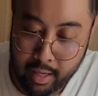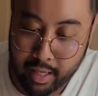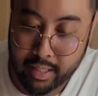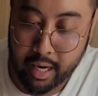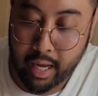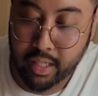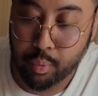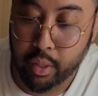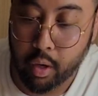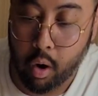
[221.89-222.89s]
It's nice
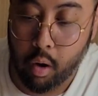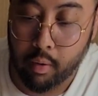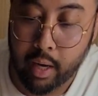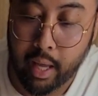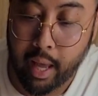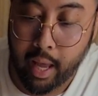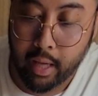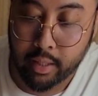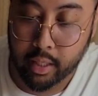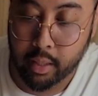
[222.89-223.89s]
when you're already
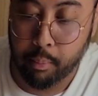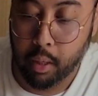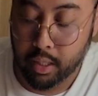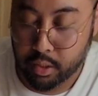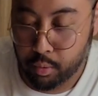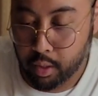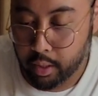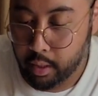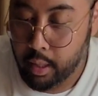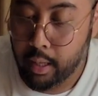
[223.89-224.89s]
ahead to get a
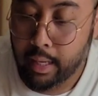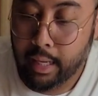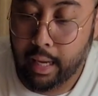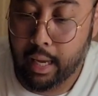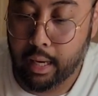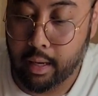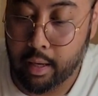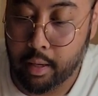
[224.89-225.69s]
+1, and